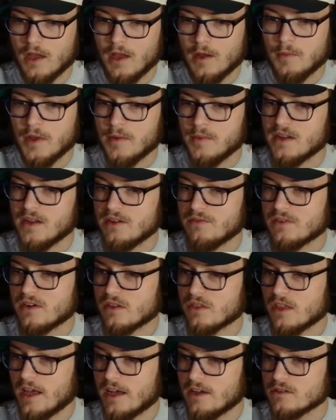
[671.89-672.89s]
maybe even
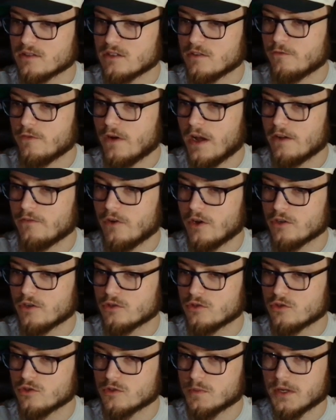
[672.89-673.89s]
1,500
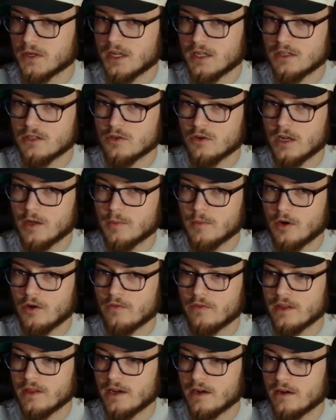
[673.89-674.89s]
joules per kilogram
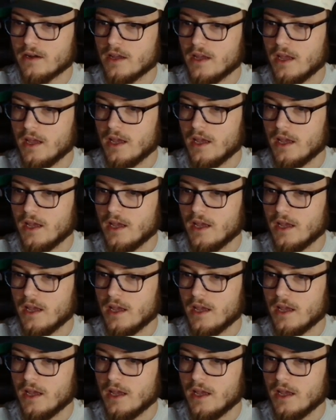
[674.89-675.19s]
over there